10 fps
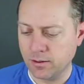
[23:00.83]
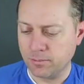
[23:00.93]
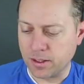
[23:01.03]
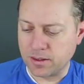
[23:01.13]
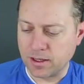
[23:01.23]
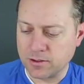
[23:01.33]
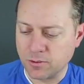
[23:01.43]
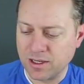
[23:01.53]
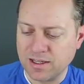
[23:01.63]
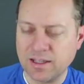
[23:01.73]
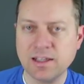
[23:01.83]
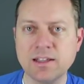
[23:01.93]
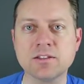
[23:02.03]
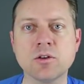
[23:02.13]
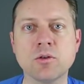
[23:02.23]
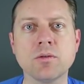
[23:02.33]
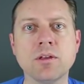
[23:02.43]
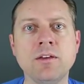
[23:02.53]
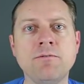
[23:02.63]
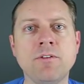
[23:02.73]
But that's what he did. So
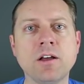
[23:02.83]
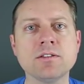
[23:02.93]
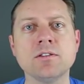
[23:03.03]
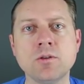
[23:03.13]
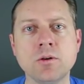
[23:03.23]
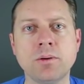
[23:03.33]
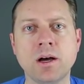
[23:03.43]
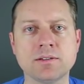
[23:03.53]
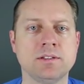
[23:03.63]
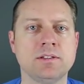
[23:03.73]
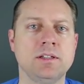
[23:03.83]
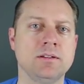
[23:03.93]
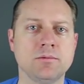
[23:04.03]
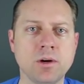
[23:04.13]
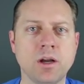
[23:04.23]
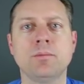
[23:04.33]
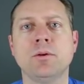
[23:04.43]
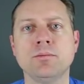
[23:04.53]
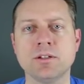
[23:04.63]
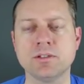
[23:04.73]
he falls into apostasy and
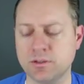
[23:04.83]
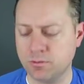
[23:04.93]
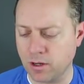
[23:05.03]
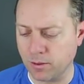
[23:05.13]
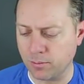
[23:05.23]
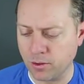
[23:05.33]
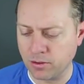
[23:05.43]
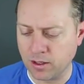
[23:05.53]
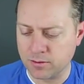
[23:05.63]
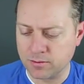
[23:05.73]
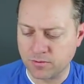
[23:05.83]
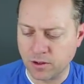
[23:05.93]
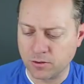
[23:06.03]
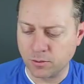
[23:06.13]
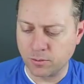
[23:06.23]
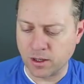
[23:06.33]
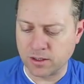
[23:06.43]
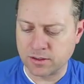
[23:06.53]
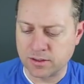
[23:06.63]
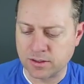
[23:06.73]
Rehoboam does as well. Both kingdoms fall into
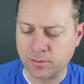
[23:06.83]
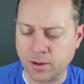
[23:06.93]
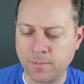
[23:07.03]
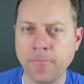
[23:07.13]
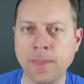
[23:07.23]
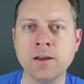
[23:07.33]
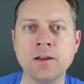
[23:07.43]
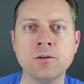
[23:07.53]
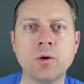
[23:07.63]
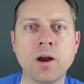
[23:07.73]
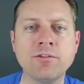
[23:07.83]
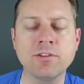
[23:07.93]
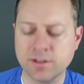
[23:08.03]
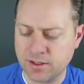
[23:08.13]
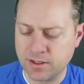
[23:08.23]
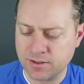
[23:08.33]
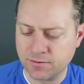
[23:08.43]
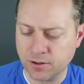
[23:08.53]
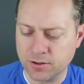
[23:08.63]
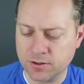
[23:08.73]
apostasy, but reference this
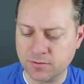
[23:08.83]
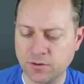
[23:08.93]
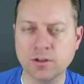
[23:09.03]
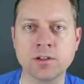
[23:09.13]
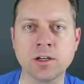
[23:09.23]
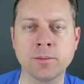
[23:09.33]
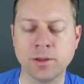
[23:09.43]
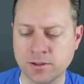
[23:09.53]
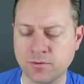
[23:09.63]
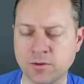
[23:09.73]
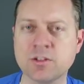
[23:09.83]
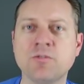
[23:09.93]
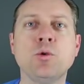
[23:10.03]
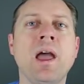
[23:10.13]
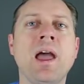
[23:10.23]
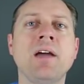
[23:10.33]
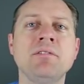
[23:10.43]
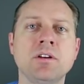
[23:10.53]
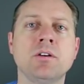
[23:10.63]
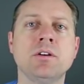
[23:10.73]
verse if you're going to talk about this verse if you
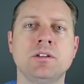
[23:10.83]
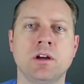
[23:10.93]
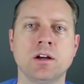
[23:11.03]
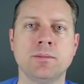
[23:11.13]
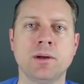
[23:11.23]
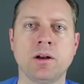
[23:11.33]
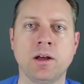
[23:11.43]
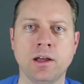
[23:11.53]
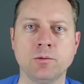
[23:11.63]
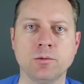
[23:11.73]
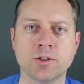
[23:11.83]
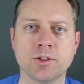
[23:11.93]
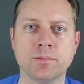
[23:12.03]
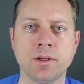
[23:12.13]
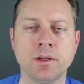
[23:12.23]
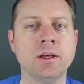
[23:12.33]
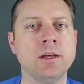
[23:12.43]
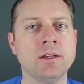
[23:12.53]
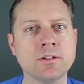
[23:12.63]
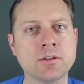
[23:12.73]
haven't already talked about idol worship.
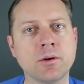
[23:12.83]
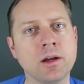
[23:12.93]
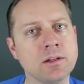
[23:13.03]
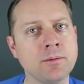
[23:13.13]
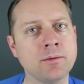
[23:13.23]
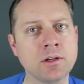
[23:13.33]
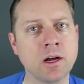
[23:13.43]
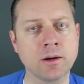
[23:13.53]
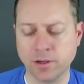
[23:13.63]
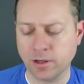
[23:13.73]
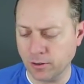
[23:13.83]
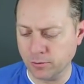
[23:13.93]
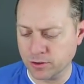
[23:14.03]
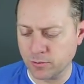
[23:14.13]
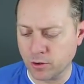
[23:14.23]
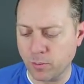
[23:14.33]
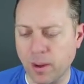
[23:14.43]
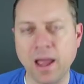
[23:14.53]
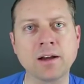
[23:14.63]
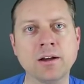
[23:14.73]
This is a great time to talk about idol worship. Go
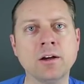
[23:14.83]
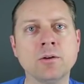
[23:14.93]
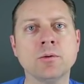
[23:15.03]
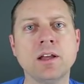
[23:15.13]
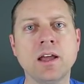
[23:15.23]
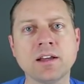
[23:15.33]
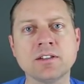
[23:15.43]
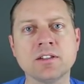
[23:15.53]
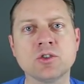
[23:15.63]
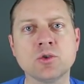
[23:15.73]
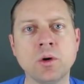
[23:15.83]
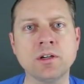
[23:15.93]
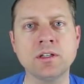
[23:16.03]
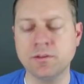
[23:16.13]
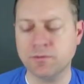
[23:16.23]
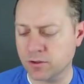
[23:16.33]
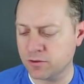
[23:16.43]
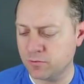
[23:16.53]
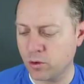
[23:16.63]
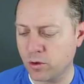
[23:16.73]
back, read Exodus 20,
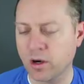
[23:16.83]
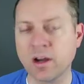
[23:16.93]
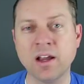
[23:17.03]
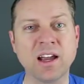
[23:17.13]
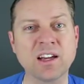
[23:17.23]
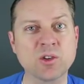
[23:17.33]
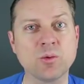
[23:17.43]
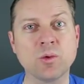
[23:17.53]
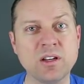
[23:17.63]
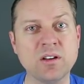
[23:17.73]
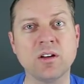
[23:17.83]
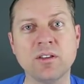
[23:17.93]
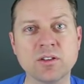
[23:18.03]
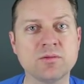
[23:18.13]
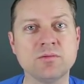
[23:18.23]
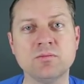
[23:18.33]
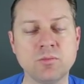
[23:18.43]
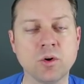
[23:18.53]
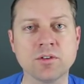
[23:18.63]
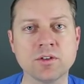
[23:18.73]
verse 4. Actually, read, there's
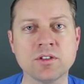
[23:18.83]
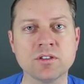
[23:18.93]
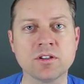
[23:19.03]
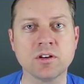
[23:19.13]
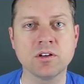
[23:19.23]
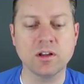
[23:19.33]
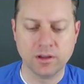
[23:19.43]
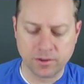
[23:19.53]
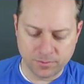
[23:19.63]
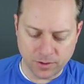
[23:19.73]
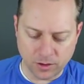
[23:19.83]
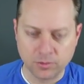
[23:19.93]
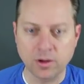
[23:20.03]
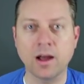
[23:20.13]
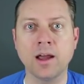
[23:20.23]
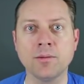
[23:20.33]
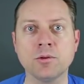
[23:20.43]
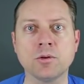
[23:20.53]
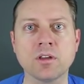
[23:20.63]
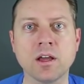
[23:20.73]
more verses that are, uh, you know, I am the
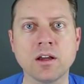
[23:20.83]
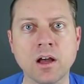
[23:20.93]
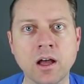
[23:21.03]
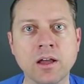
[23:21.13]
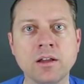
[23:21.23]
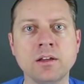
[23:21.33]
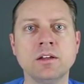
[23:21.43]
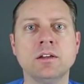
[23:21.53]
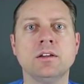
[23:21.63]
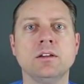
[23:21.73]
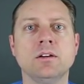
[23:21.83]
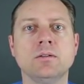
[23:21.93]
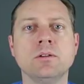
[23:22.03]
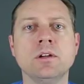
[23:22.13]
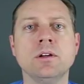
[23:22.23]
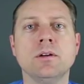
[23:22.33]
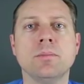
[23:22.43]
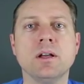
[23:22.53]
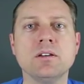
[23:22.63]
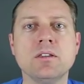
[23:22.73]
Lord thy God, you know,
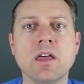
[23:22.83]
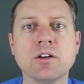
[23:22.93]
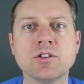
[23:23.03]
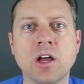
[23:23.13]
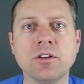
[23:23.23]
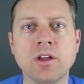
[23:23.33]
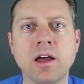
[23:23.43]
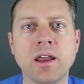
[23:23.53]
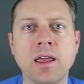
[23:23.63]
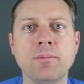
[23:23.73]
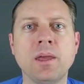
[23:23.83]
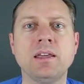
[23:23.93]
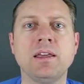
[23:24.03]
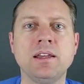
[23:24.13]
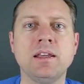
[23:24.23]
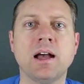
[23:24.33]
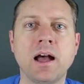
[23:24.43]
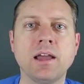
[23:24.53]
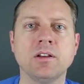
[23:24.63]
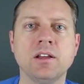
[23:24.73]
but thou shalt not make any
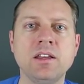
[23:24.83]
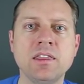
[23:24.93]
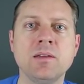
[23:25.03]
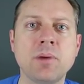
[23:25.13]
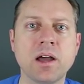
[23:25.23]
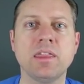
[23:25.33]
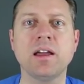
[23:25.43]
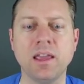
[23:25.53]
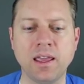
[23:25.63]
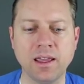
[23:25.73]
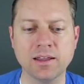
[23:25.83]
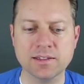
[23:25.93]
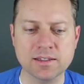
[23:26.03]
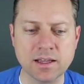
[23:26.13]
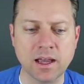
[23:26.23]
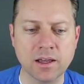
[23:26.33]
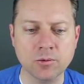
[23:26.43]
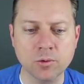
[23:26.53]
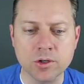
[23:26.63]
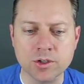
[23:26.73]
idol. Anything by thy hands is
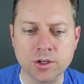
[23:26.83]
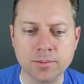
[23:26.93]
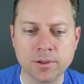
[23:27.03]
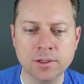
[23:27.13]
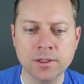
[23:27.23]
idol worship.